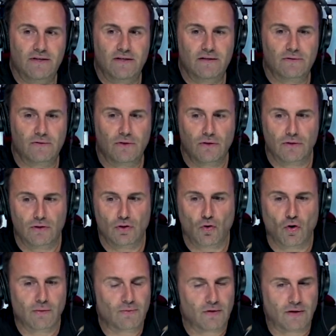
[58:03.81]
Even
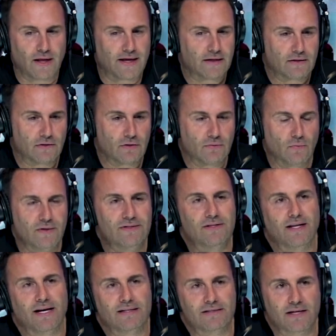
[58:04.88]
normal, like, dude,
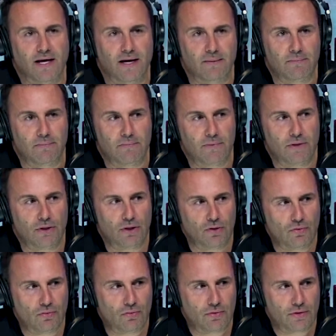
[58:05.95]
when's the last time
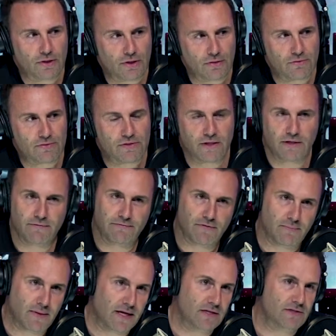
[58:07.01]
you use the
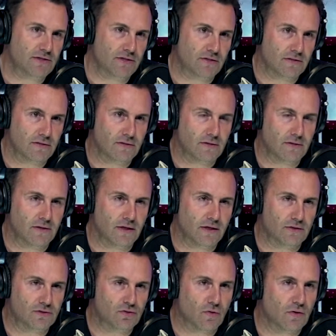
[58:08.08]
information
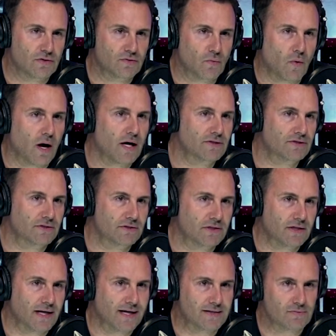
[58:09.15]
that George
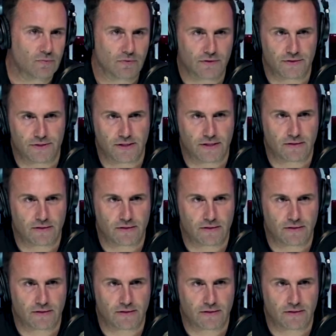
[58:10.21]
Washington has wooden